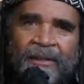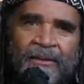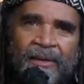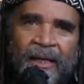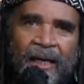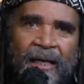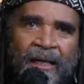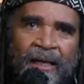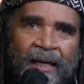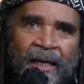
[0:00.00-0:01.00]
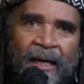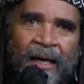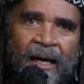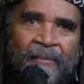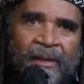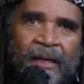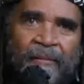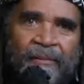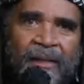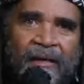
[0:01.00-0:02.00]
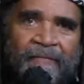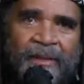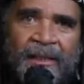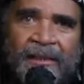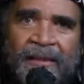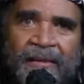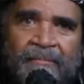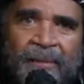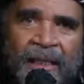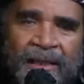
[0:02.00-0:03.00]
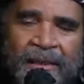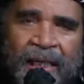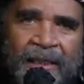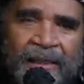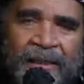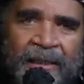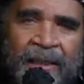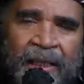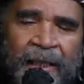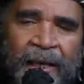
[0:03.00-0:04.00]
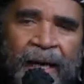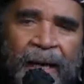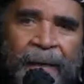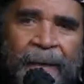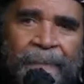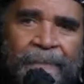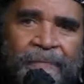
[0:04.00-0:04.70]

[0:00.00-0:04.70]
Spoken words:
Okay, I mean, I'm heavy into meditation, I